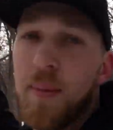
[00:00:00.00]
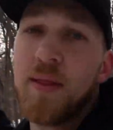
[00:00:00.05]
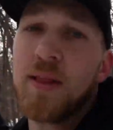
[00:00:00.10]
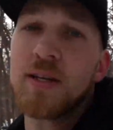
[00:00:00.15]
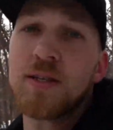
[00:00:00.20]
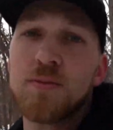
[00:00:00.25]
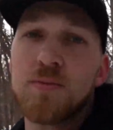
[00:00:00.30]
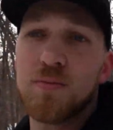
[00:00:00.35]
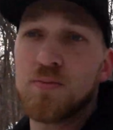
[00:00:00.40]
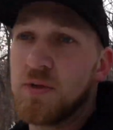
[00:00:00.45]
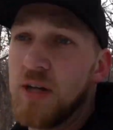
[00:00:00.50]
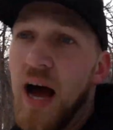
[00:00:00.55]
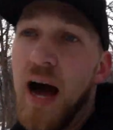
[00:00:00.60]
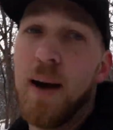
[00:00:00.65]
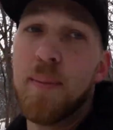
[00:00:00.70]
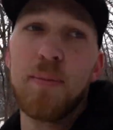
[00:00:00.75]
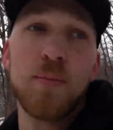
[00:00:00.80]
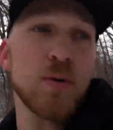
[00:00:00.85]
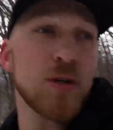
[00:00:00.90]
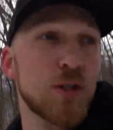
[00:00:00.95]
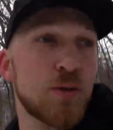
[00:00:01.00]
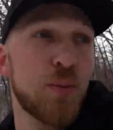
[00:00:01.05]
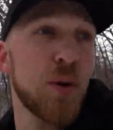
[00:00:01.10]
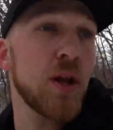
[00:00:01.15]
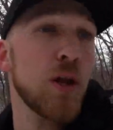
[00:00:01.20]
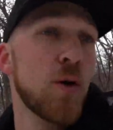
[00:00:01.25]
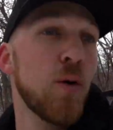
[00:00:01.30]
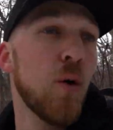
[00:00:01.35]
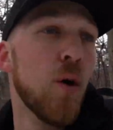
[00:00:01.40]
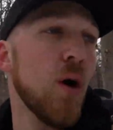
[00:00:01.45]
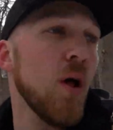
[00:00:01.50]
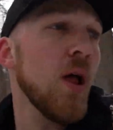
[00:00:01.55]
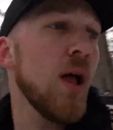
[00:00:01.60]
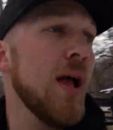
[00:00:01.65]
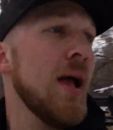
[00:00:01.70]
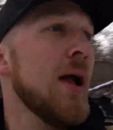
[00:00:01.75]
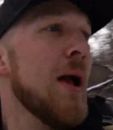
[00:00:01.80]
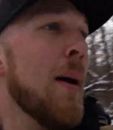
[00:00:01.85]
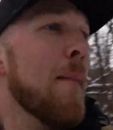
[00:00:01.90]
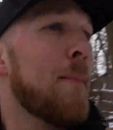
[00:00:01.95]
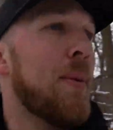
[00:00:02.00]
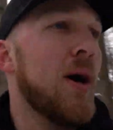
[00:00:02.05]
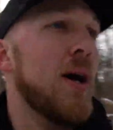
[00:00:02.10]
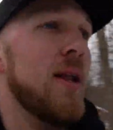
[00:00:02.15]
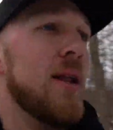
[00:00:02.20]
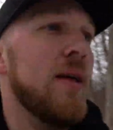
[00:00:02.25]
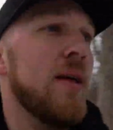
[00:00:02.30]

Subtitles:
on this top, which is pretty cool. But